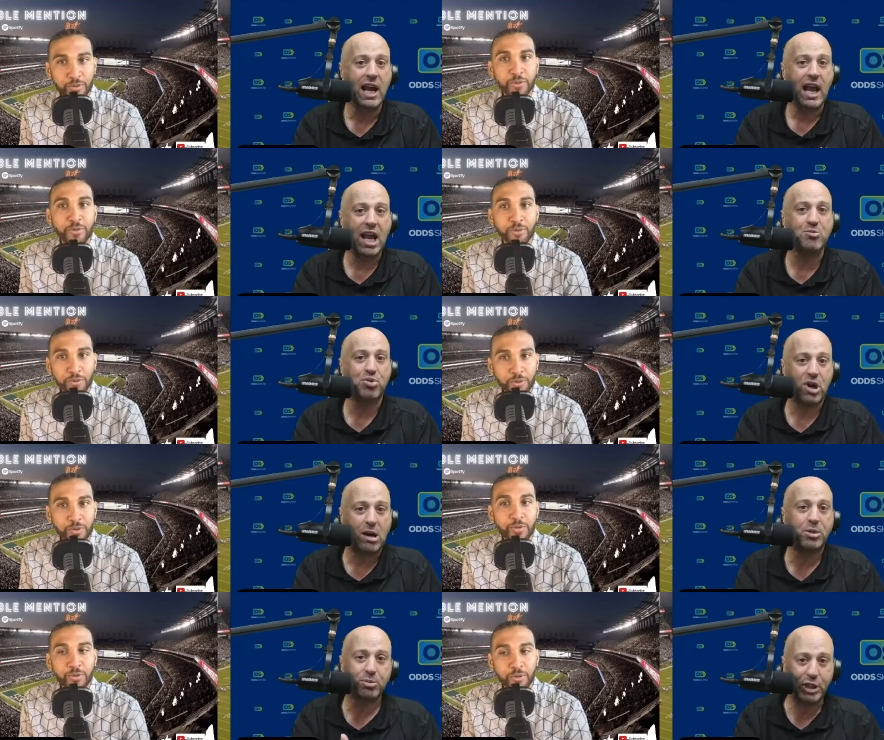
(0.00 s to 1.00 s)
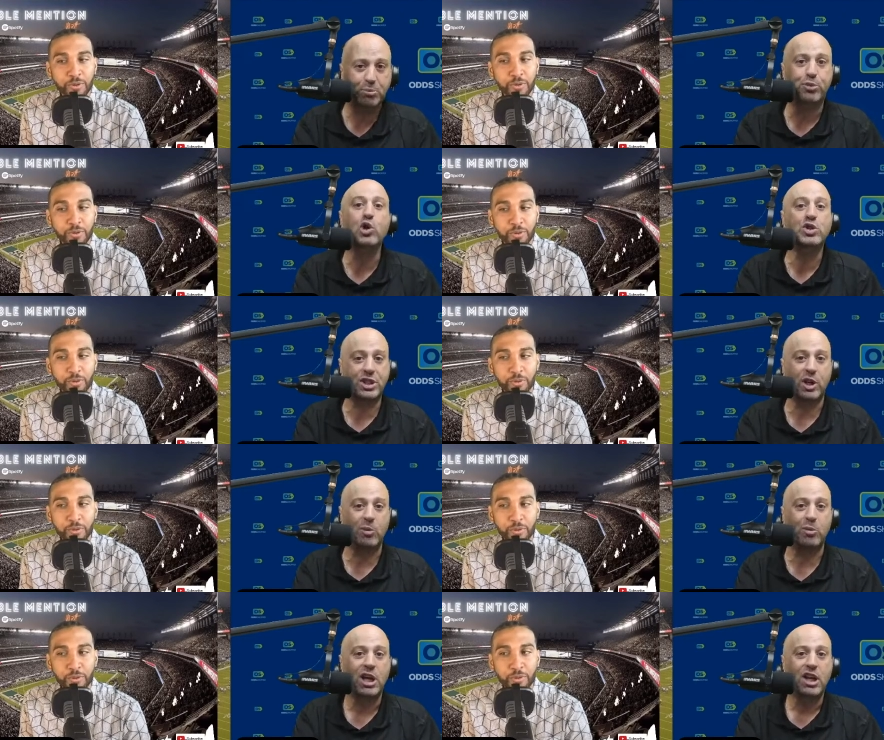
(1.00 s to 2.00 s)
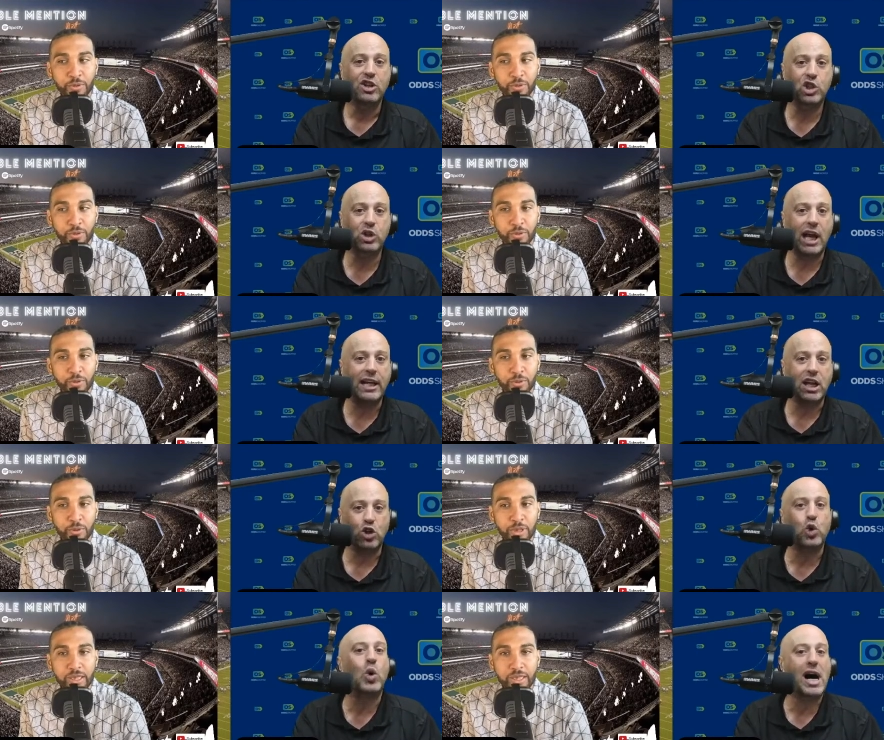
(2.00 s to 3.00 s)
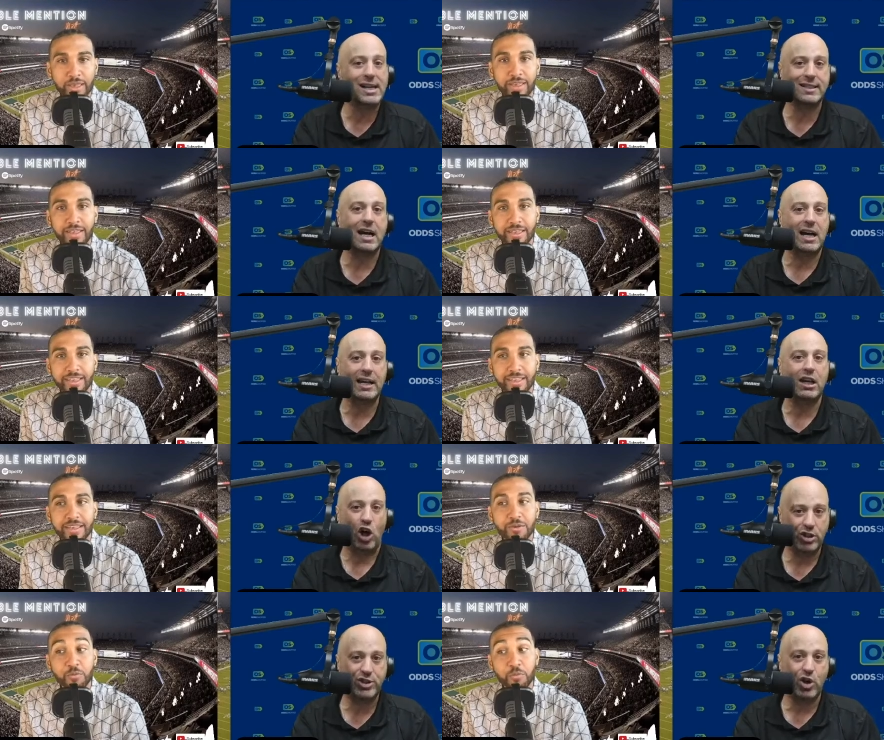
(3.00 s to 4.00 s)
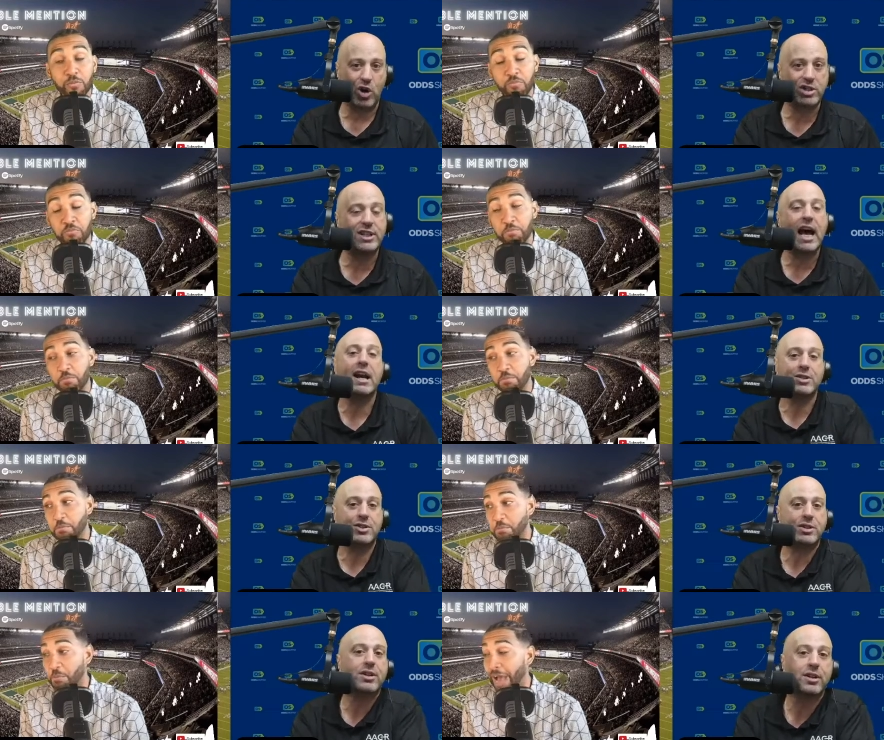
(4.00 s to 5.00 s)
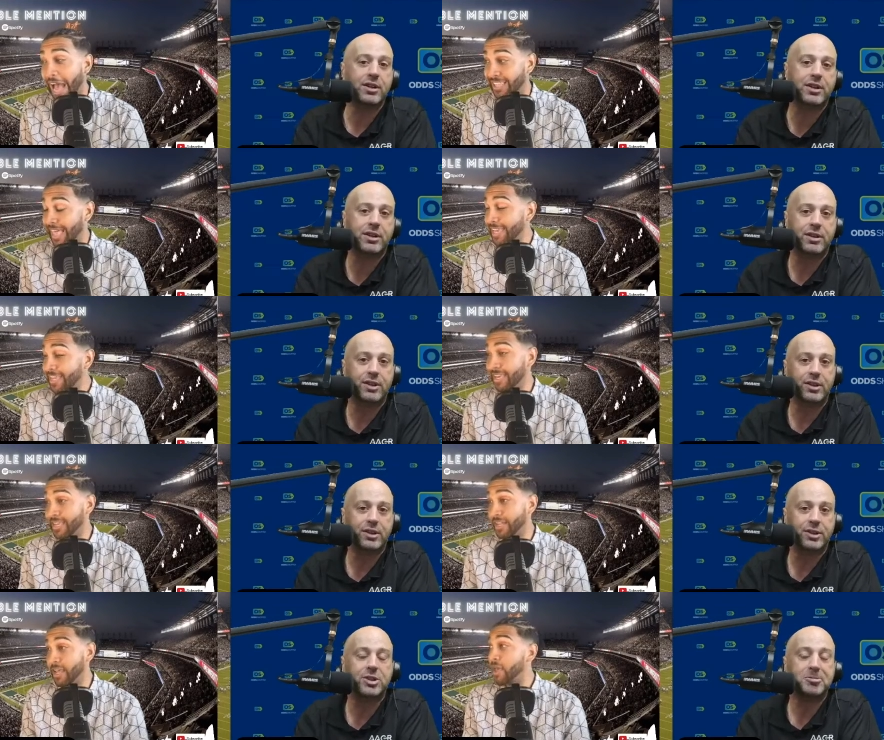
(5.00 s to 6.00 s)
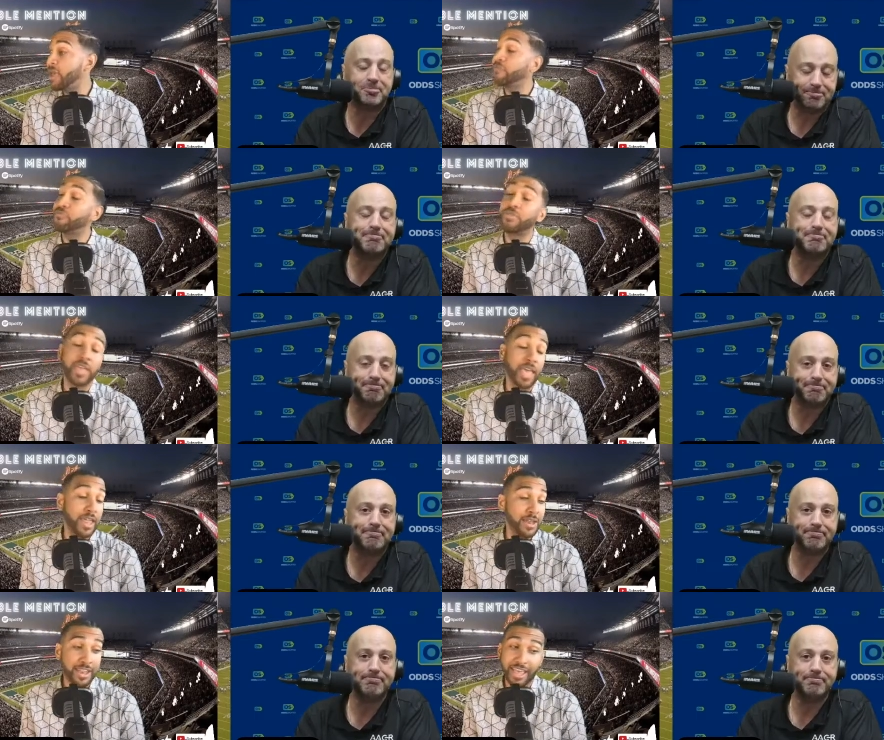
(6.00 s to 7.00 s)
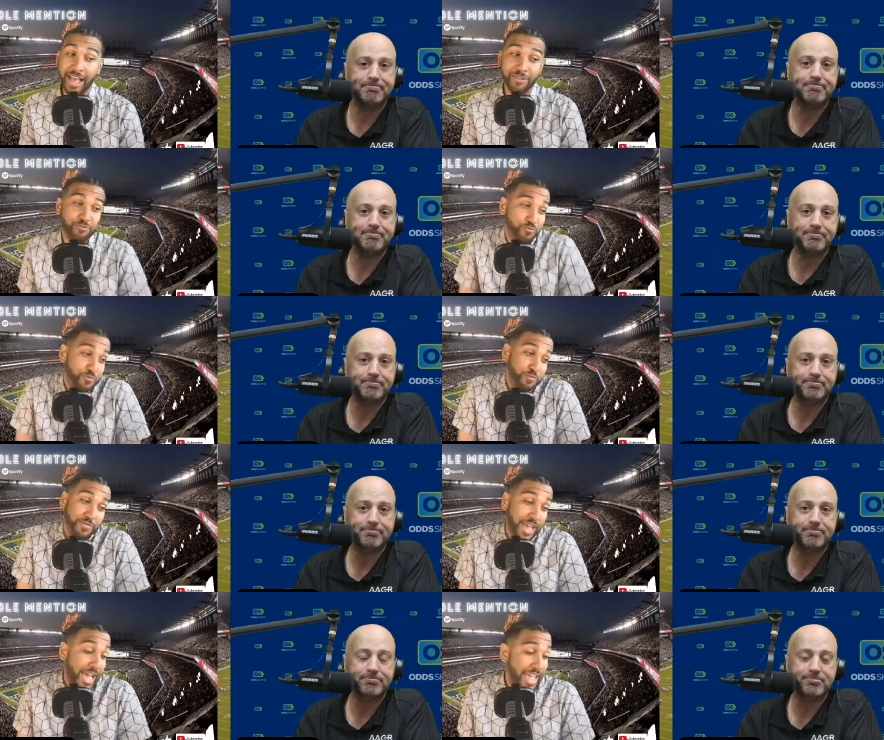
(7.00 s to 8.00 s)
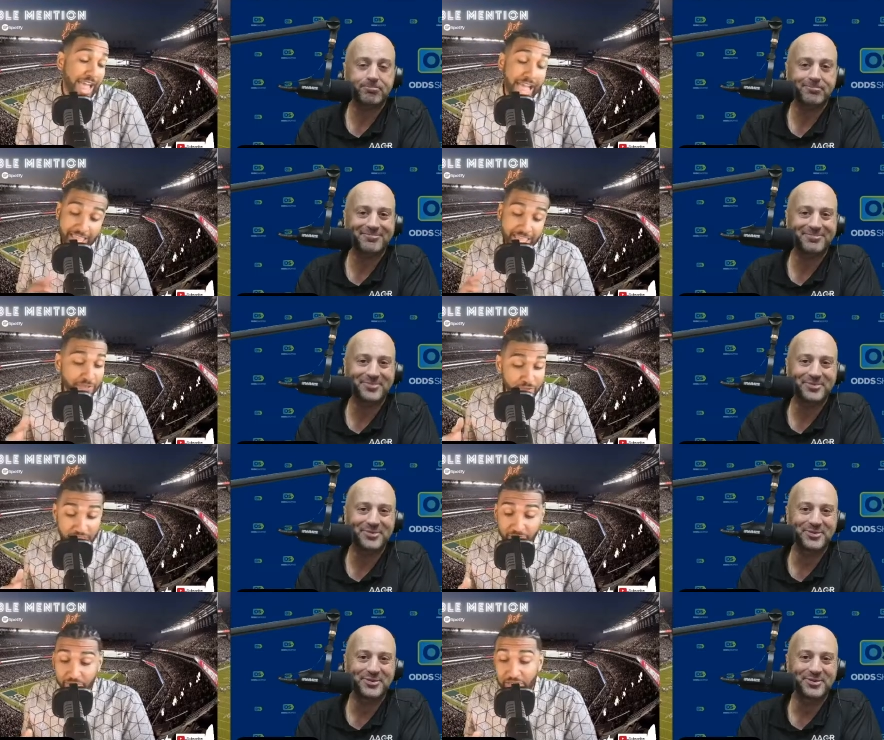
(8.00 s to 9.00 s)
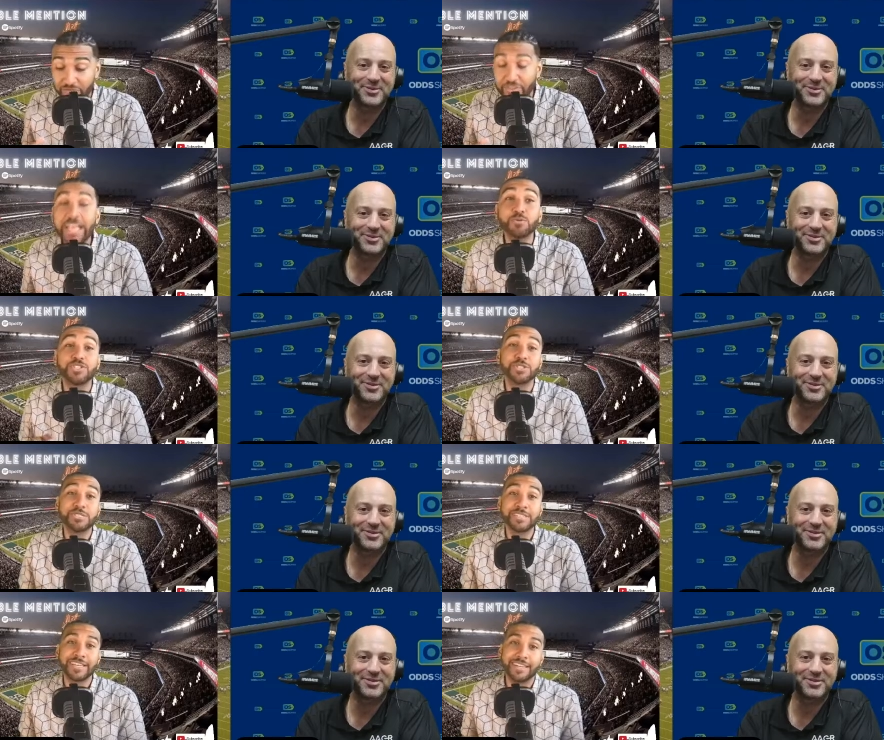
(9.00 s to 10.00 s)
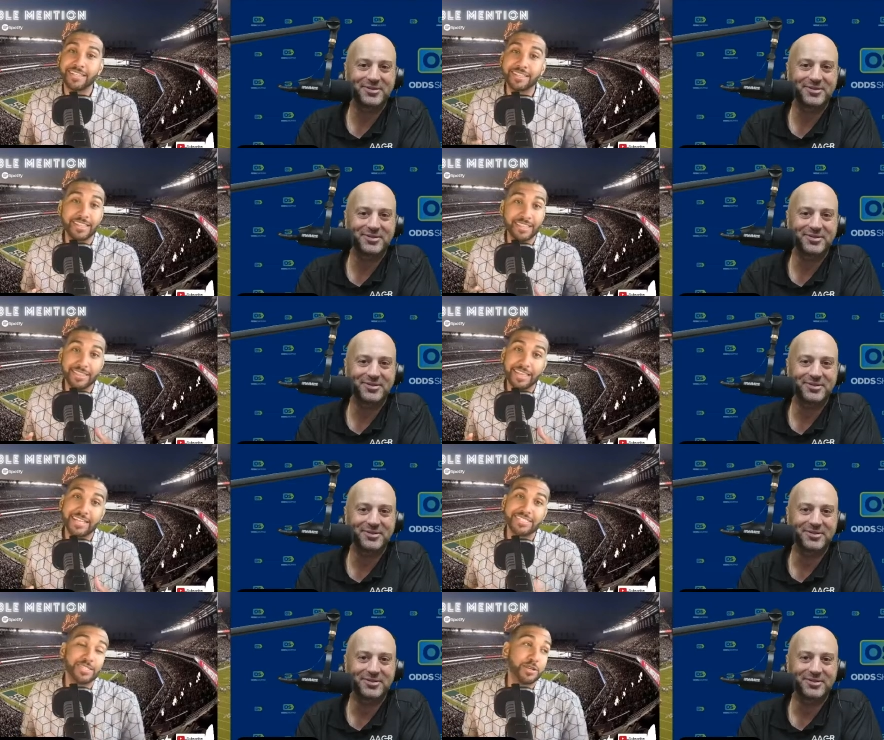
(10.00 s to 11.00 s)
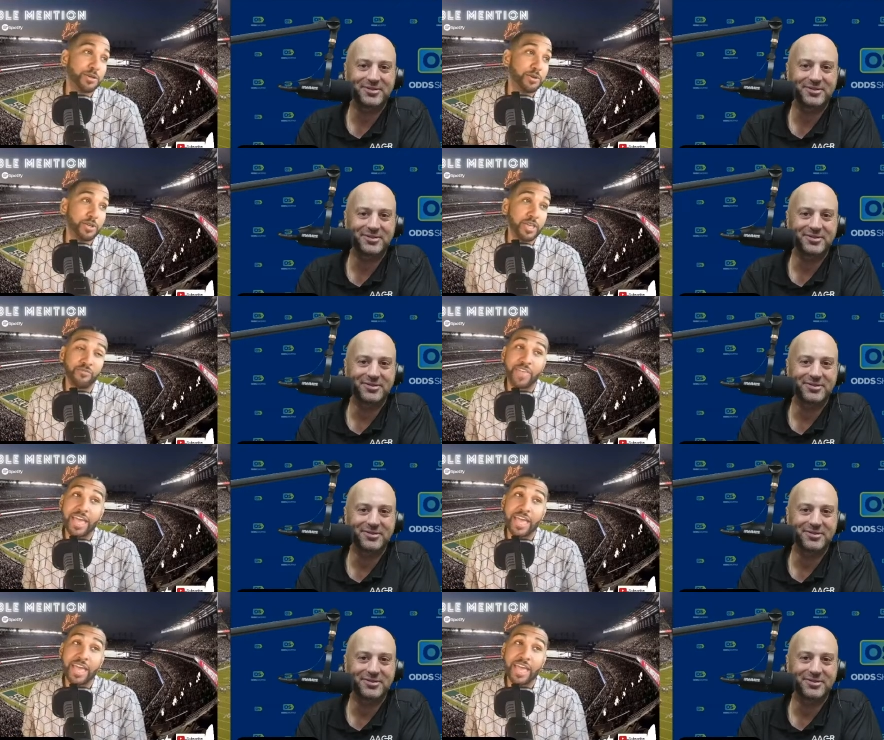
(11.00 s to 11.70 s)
Speaker 1: and probably boost him to like quasi all star status. I like it.
Speaker 2: It, it and I've if if if that's what you're saying and and that's the if